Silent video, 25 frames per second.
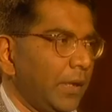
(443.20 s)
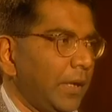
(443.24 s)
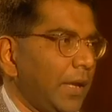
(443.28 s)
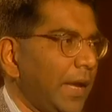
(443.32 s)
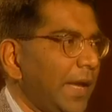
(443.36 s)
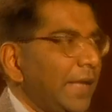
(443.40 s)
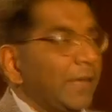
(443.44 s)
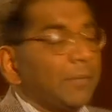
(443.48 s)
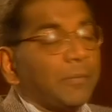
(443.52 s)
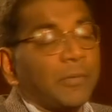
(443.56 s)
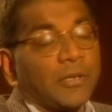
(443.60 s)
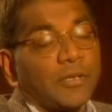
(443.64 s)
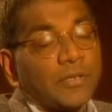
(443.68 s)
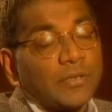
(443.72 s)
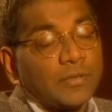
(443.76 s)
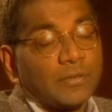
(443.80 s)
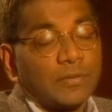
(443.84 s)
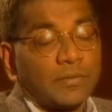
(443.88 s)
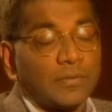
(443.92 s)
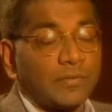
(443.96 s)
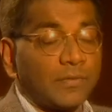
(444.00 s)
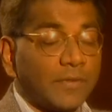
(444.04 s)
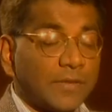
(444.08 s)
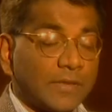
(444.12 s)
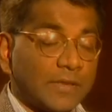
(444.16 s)
And because
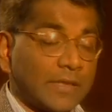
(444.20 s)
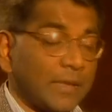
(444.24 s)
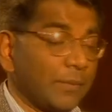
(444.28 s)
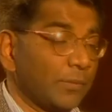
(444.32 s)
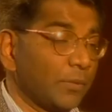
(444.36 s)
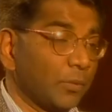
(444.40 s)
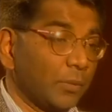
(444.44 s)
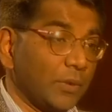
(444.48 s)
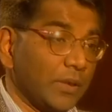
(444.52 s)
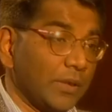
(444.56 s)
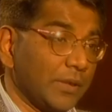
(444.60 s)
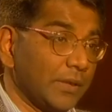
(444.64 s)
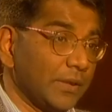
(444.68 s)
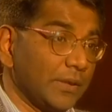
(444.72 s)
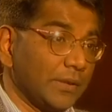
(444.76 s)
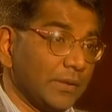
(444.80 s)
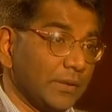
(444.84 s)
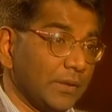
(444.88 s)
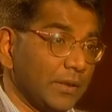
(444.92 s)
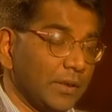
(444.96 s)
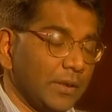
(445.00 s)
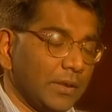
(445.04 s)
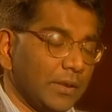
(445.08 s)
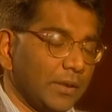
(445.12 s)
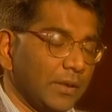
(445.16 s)
it's the first time in the world, he'd,
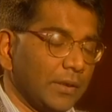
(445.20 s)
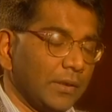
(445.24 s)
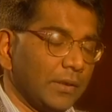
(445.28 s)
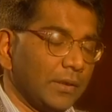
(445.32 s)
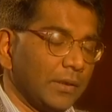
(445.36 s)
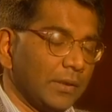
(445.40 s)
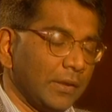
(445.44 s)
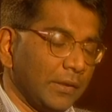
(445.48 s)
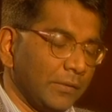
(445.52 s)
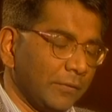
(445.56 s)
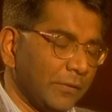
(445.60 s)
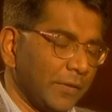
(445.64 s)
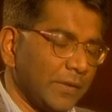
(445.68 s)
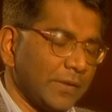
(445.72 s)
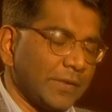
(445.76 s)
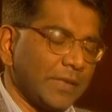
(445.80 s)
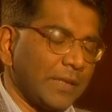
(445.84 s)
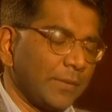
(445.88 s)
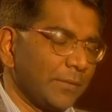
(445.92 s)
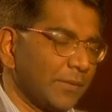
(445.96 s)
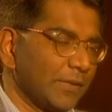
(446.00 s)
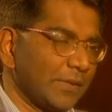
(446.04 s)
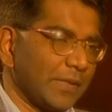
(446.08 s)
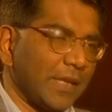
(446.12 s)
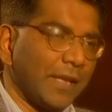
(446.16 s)
first
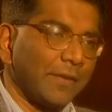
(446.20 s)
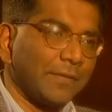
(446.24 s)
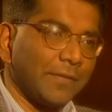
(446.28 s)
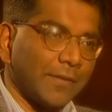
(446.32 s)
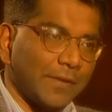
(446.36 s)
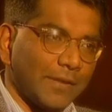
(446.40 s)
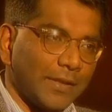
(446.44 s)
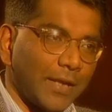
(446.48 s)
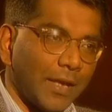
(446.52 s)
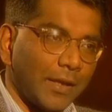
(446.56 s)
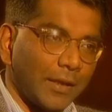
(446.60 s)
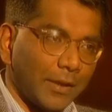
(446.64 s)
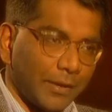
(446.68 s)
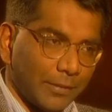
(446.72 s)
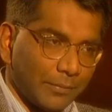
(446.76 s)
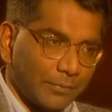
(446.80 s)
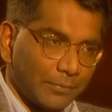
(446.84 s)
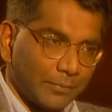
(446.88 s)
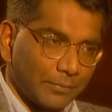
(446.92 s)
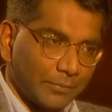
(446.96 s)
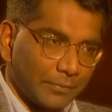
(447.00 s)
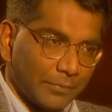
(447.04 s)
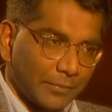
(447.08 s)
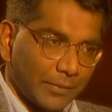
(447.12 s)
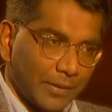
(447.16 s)
time in his life he'd done it,
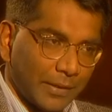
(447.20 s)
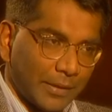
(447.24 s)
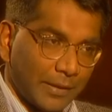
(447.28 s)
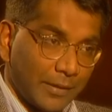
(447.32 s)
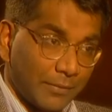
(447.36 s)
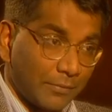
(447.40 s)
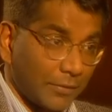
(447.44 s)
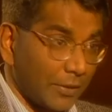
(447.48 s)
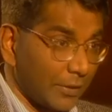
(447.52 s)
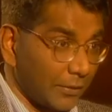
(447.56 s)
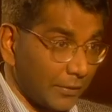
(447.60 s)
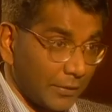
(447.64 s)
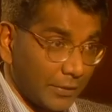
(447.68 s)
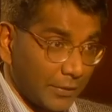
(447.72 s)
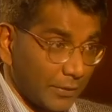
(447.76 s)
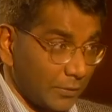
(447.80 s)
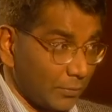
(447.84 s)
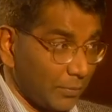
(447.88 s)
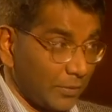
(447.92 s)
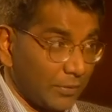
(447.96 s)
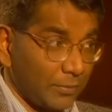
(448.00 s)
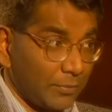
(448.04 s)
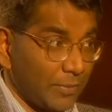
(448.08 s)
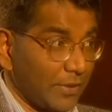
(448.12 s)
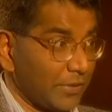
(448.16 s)
and I really think he's
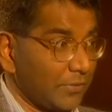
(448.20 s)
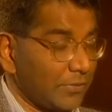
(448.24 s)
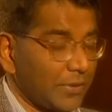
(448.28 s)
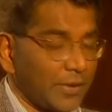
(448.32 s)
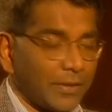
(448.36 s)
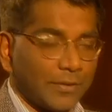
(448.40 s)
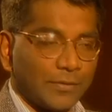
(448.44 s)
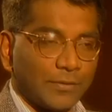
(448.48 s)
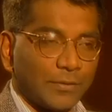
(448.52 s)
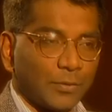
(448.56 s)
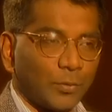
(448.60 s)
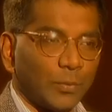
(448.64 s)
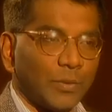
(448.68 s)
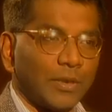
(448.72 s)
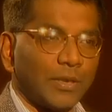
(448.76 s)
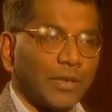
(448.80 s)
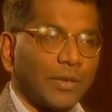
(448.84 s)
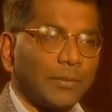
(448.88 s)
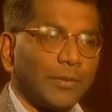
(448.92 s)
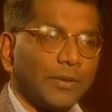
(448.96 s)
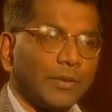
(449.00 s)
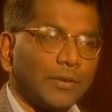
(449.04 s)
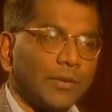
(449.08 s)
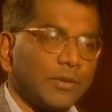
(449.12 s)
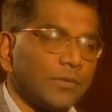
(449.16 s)
one of the best writers in the world. I
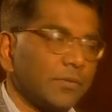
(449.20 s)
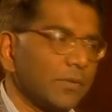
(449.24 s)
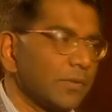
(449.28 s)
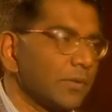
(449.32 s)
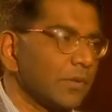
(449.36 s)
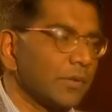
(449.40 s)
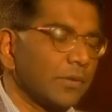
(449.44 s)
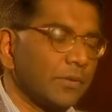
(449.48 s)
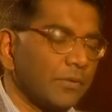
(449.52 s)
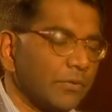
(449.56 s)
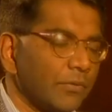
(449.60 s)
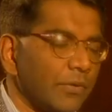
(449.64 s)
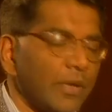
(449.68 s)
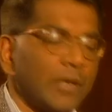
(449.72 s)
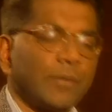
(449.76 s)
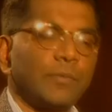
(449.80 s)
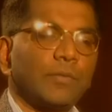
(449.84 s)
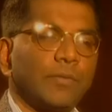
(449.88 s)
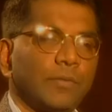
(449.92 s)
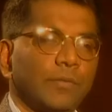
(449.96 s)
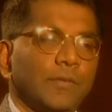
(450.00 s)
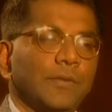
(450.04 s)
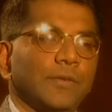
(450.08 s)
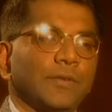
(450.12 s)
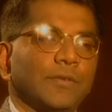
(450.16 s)
mean, this was a great
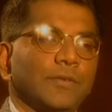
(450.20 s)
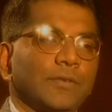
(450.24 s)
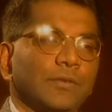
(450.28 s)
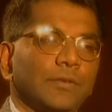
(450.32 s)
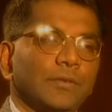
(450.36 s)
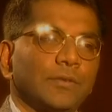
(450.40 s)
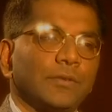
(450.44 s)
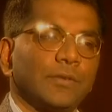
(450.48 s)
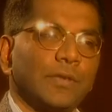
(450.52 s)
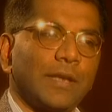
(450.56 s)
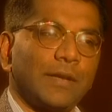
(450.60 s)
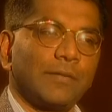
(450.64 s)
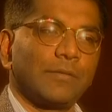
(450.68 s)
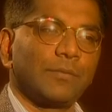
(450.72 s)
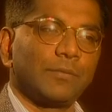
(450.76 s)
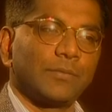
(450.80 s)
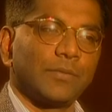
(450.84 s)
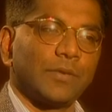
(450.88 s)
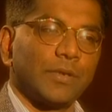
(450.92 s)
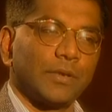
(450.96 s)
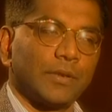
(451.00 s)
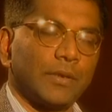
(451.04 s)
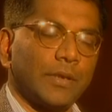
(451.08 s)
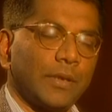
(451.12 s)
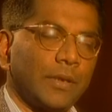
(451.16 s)
privilege, you know, to have him
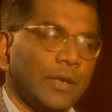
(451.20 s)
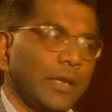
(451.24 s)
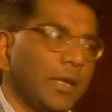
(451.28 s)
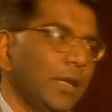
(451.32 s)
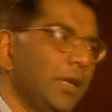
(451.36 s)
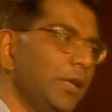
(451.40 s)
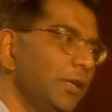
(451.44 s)
sit there.